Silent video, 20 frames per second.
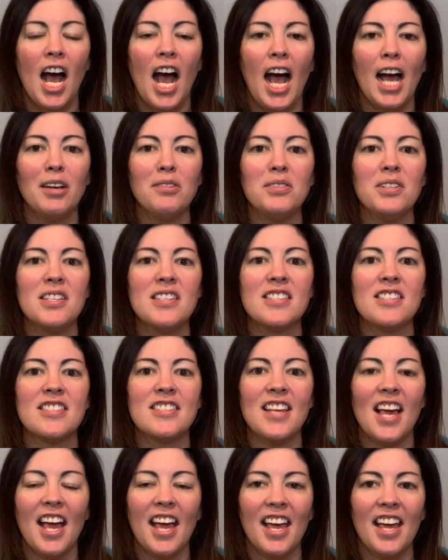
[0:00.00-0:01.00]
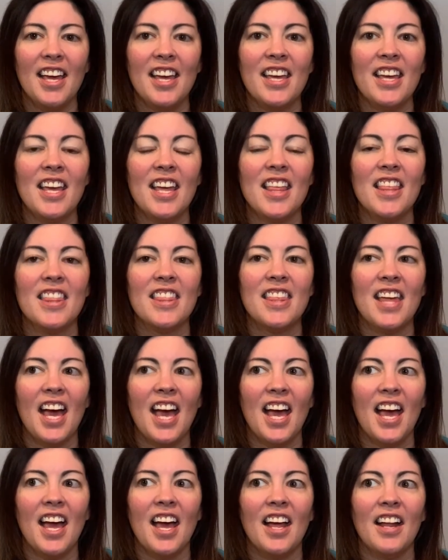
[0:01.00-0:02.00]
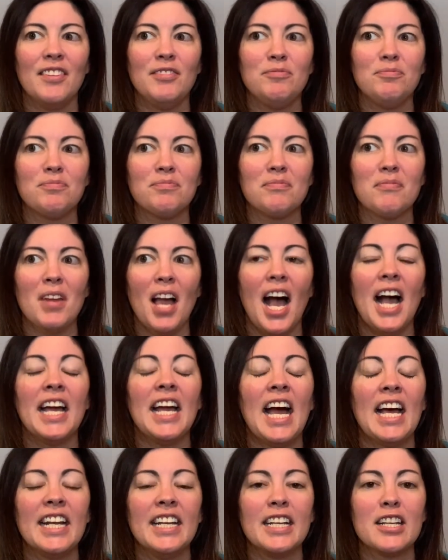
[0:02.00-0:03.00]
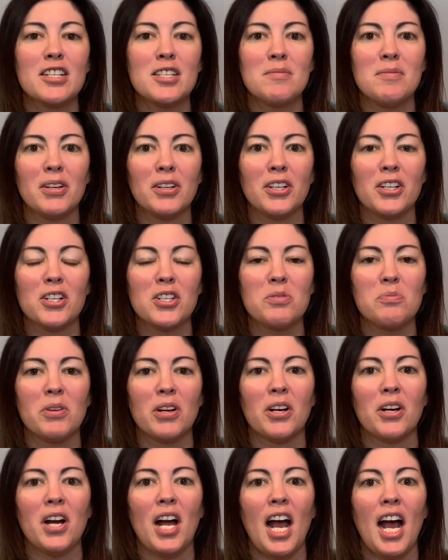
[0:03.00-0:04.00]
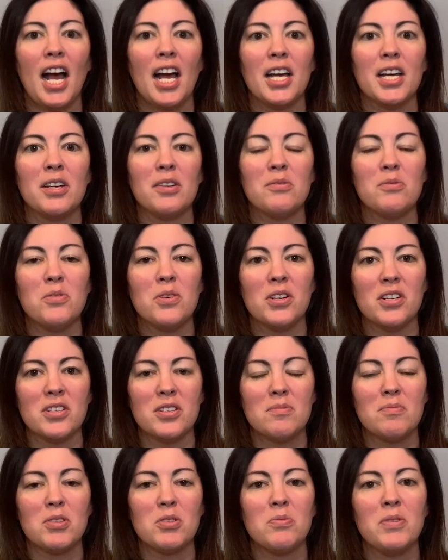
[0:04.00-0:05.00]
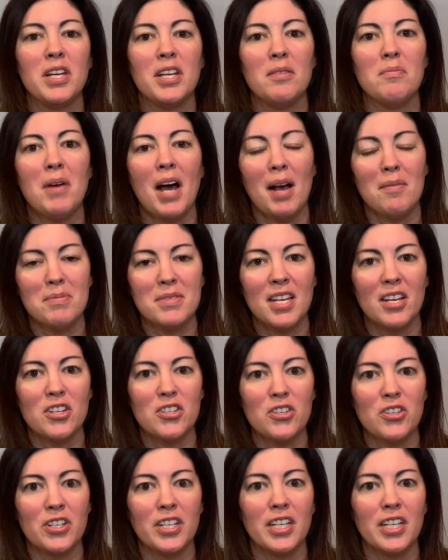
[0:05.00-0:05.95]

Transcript: I would say that I had an experience where I was between Pop Century